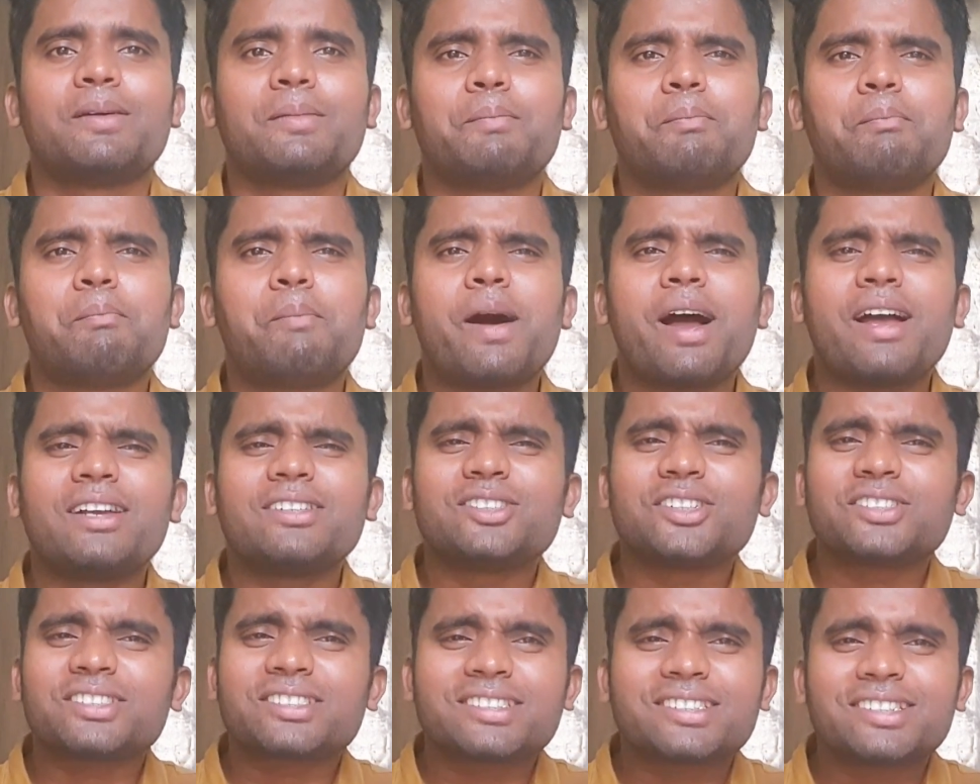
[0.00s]
By
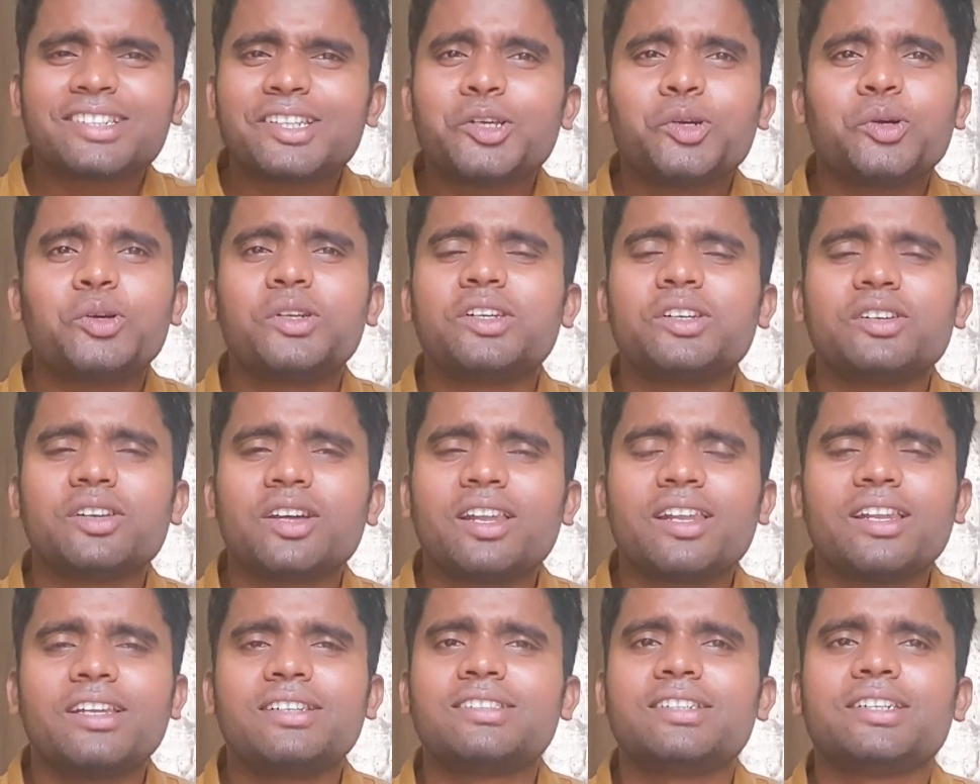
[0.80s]
just theory
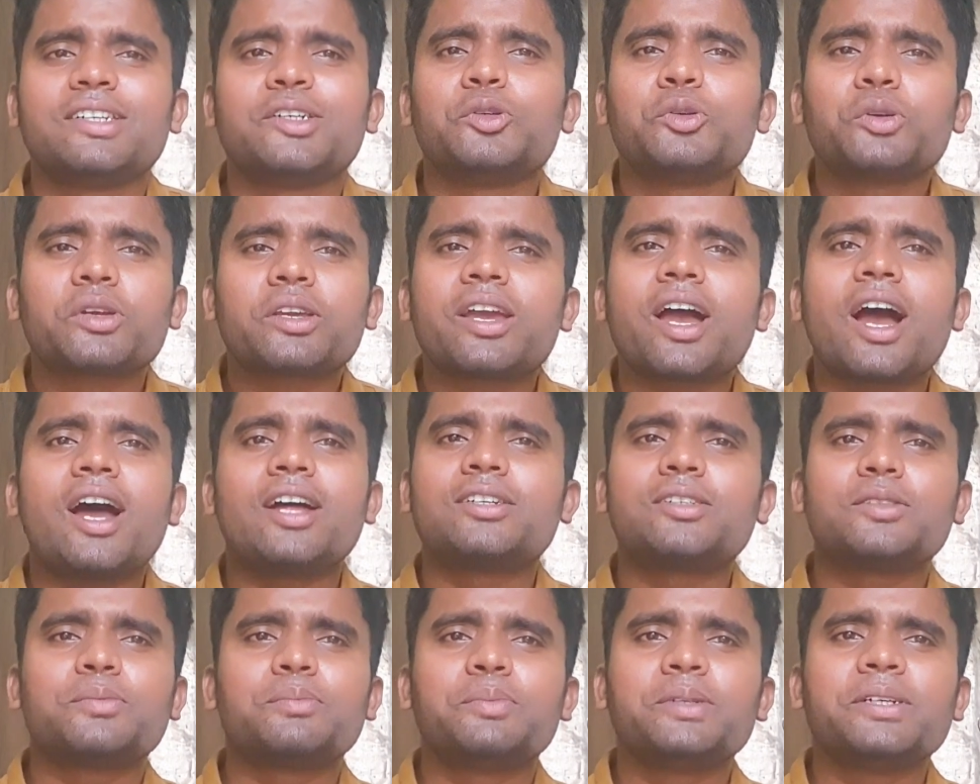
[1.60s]
knowledge you
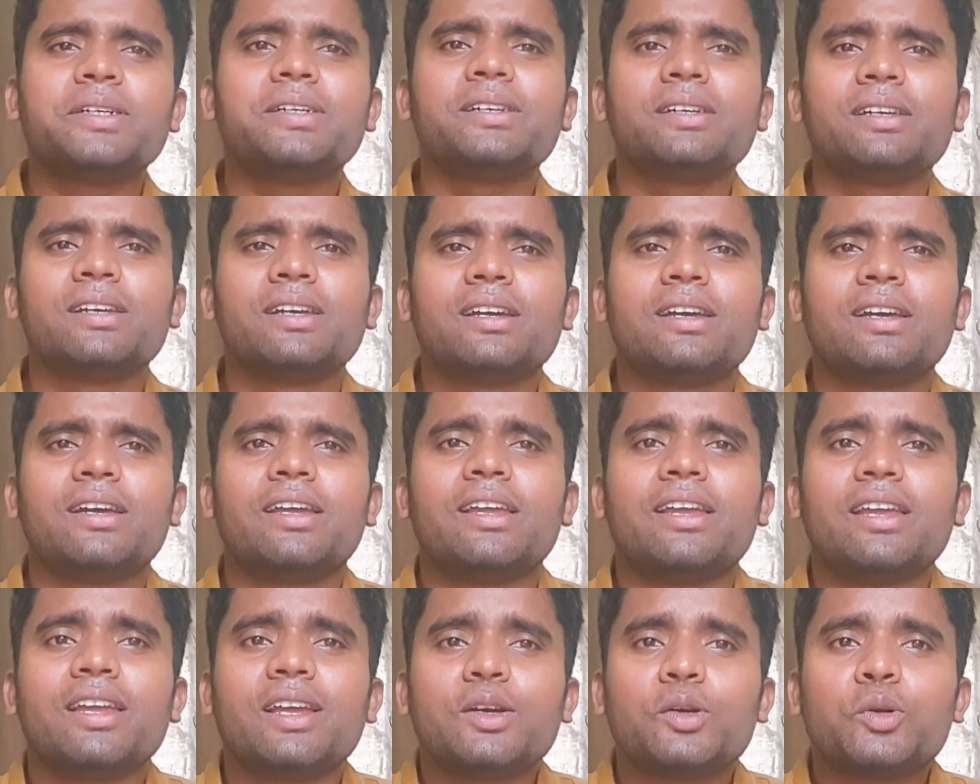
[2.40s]
can't be
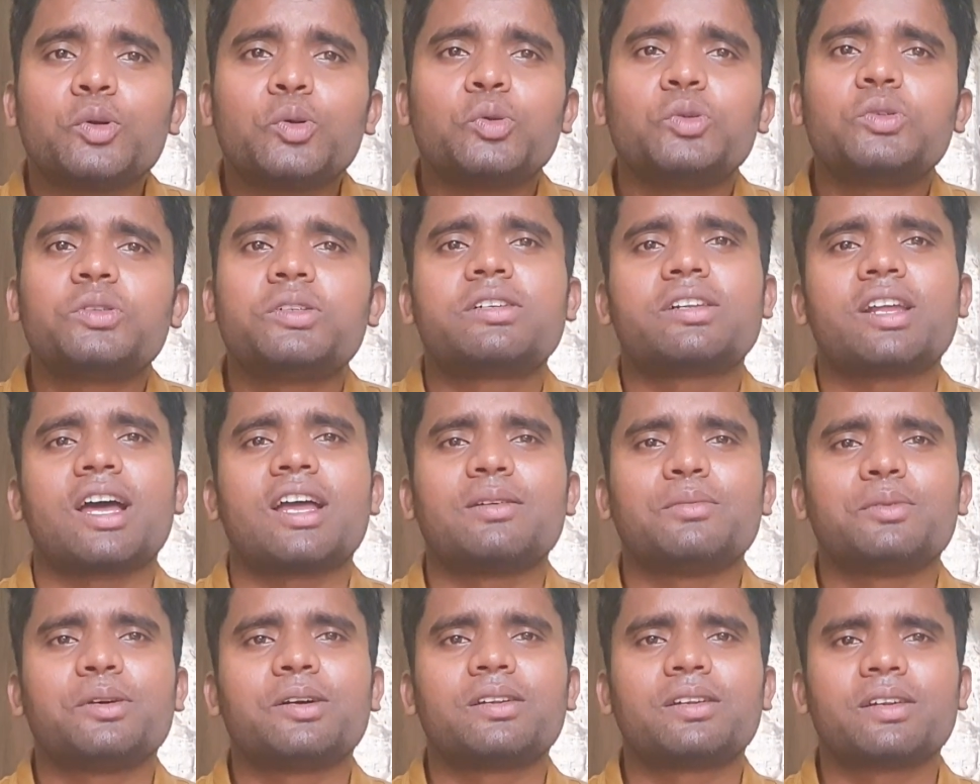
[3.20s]
a good
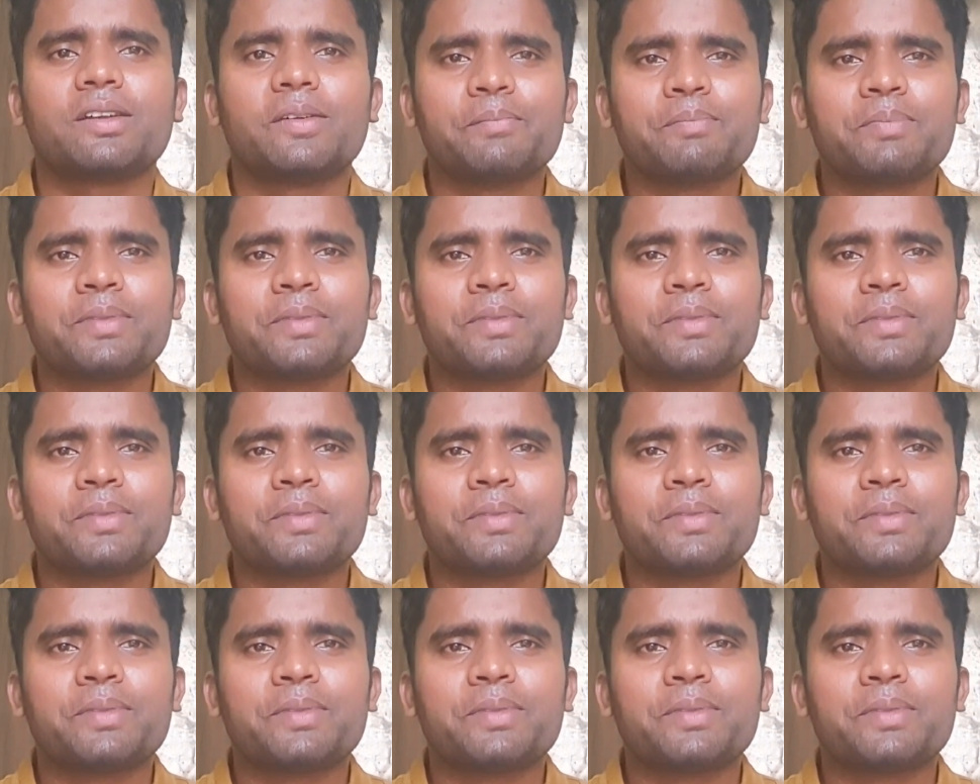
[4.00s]
driver.